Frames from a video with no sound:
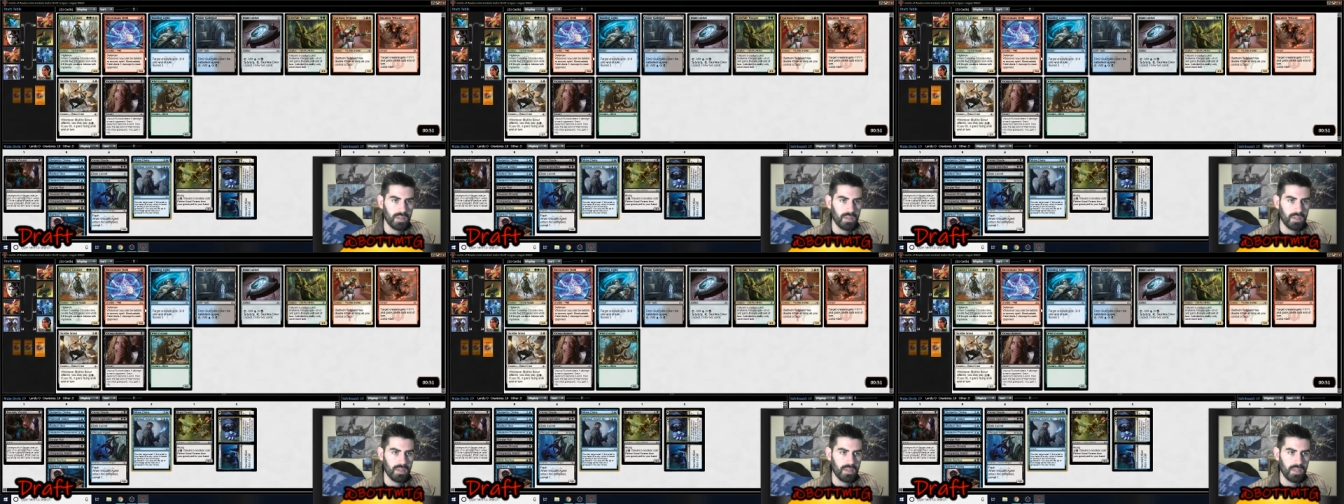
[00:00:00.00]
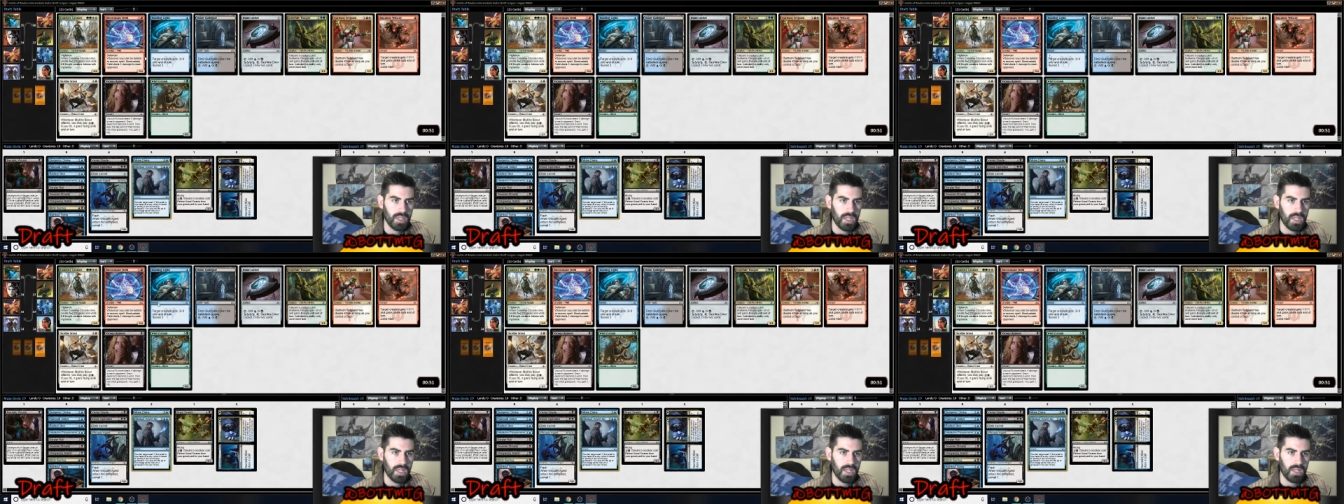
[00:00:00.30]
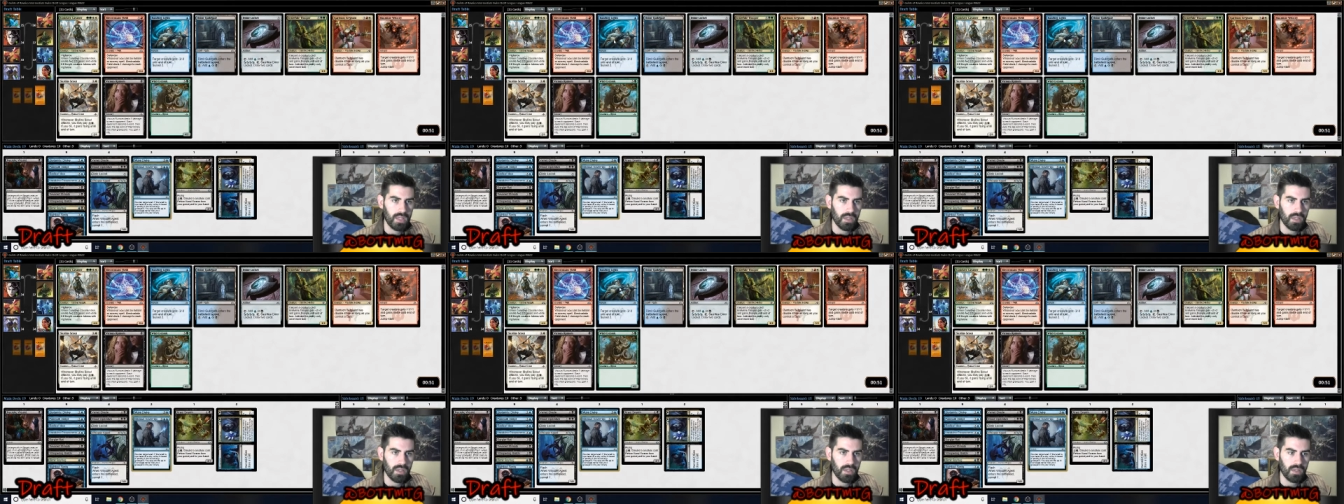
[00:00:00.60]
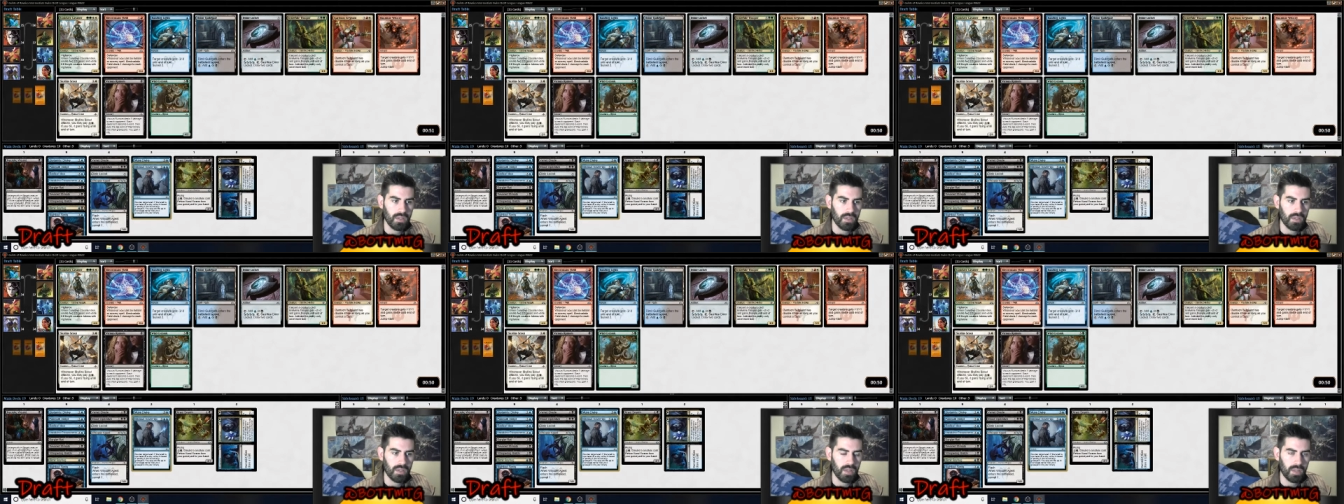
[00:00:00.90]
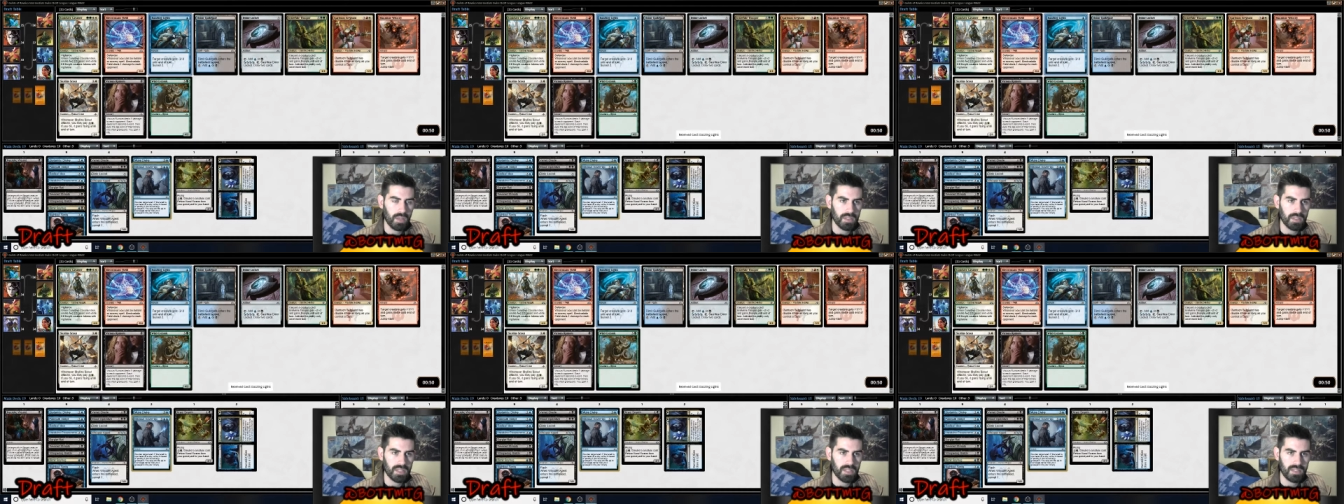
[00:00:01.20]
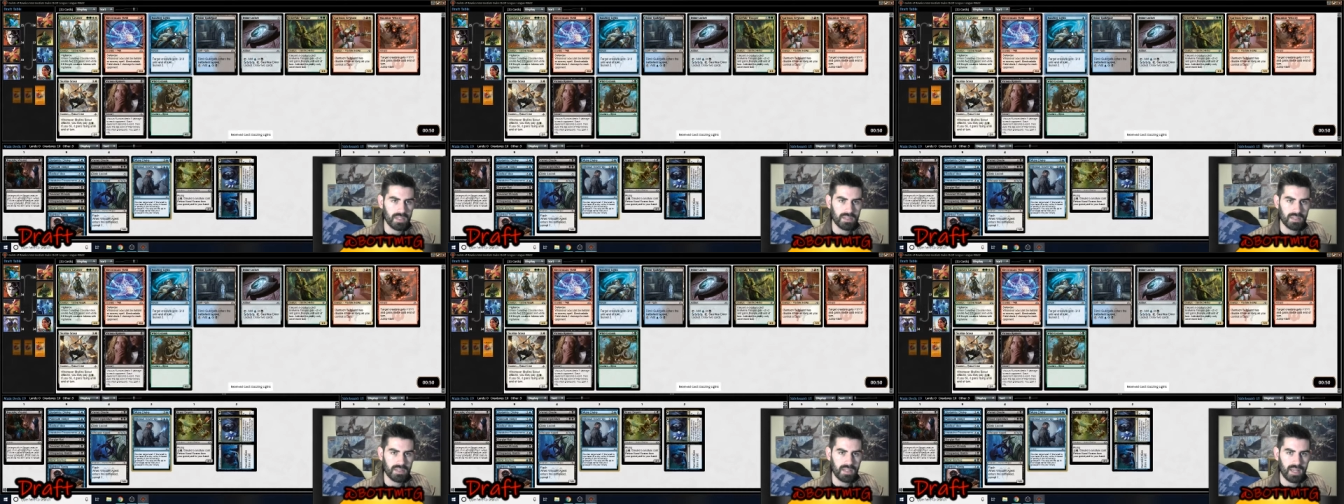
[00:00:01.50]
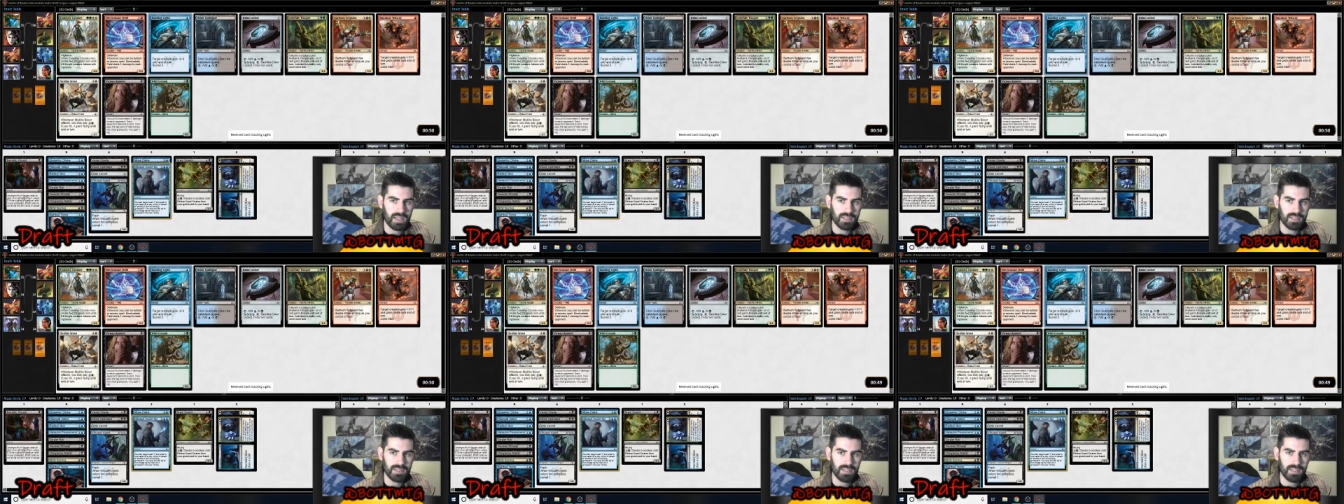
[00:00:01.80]
Here, I'm going to take
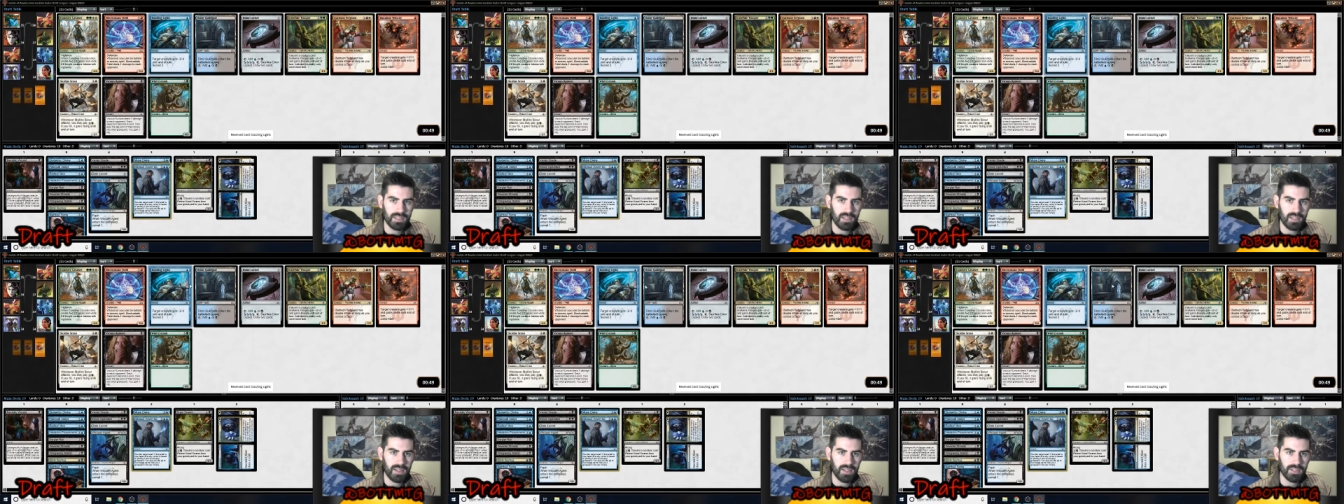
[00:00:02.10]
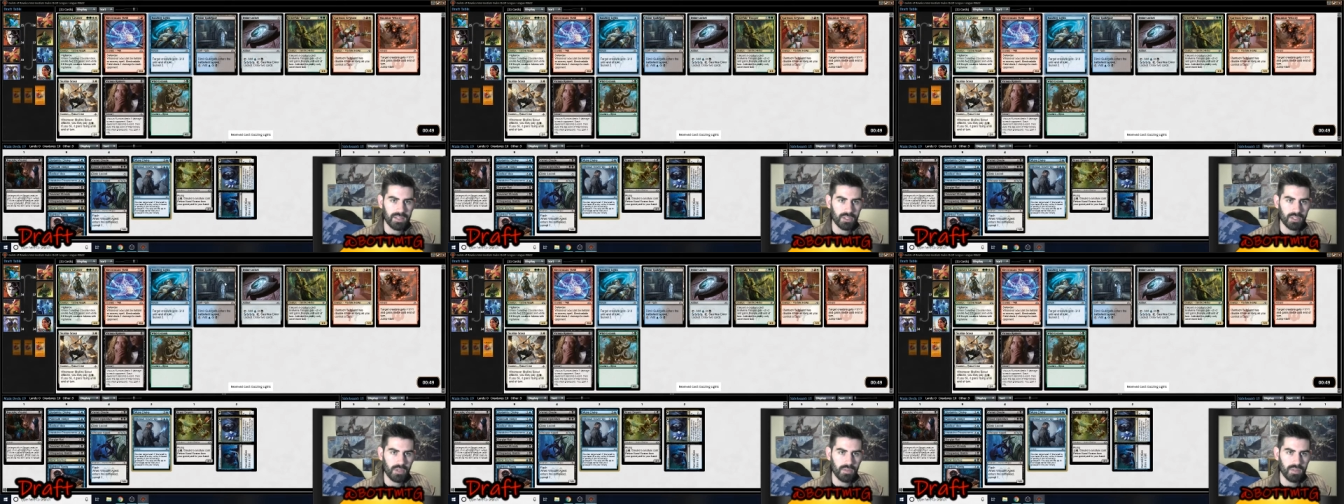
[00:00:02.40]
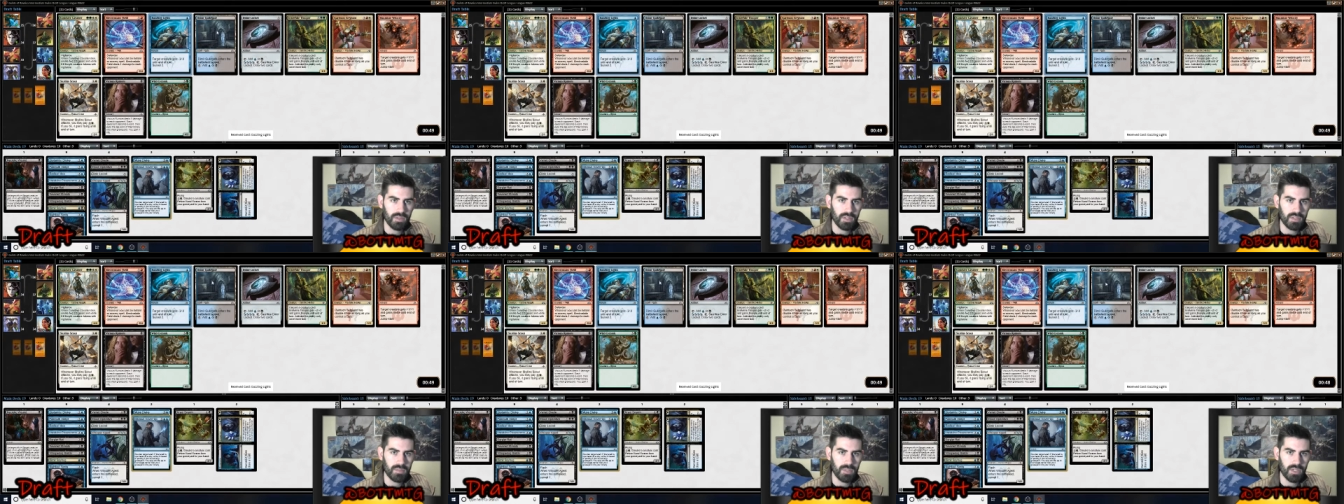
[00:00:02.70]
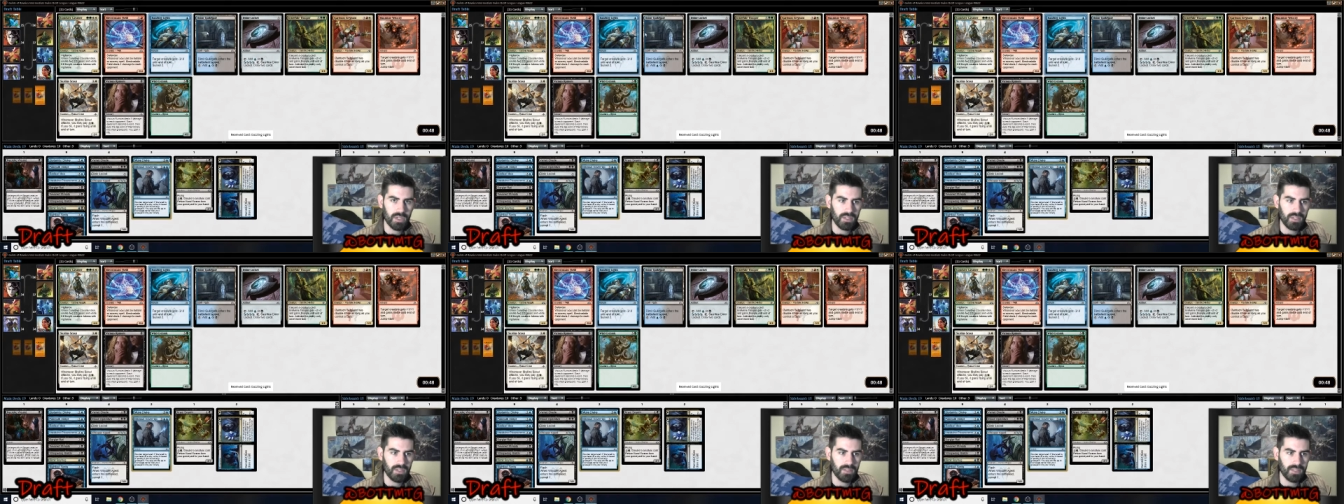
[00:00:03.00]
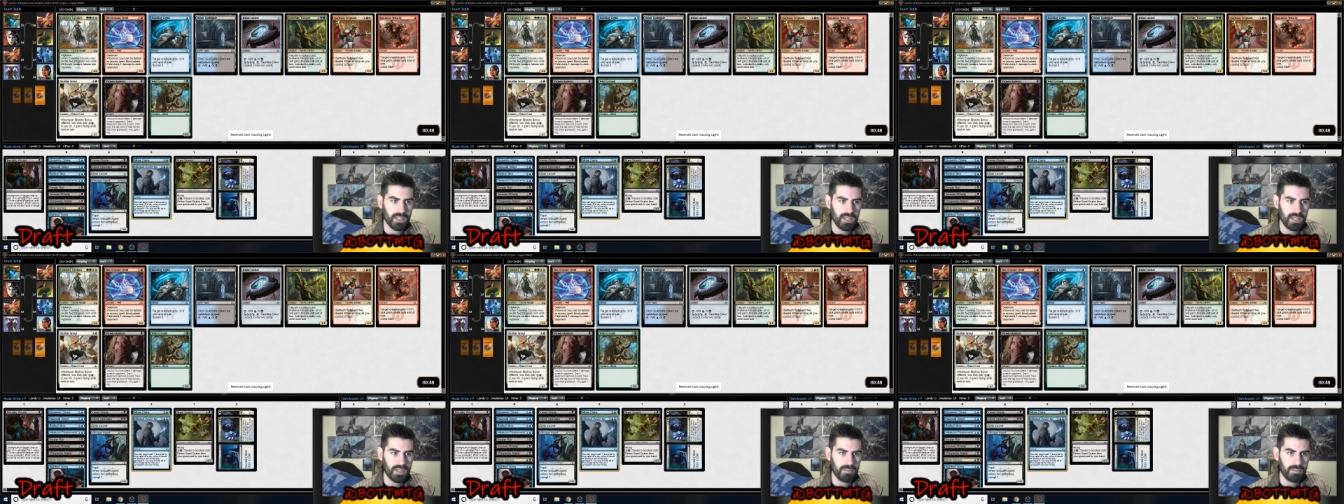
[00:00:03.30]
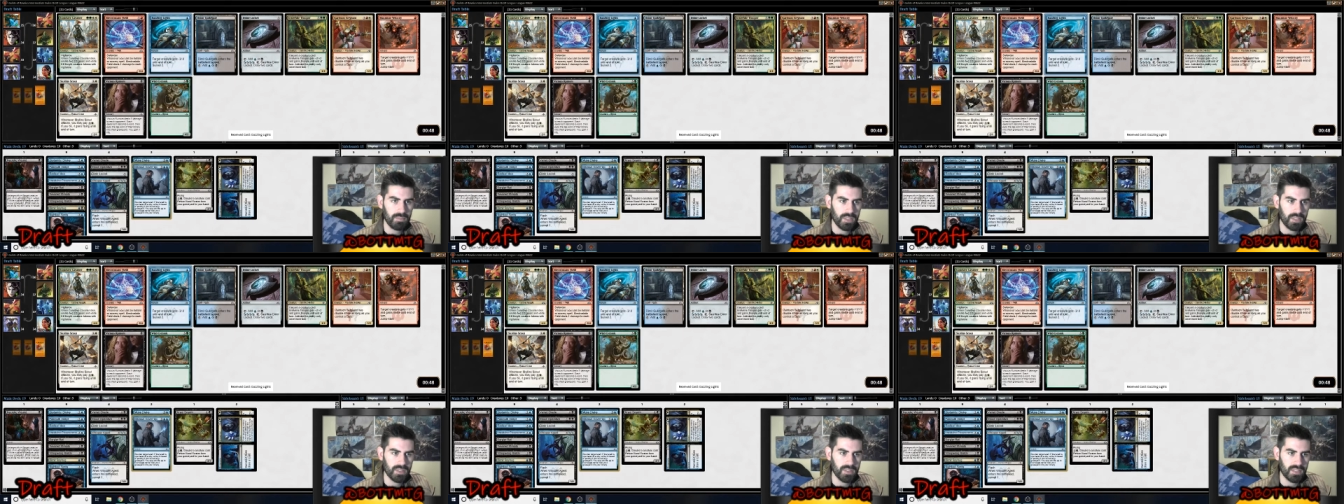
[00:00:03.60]
Dazzling Lights over the Dimir Guildgate because,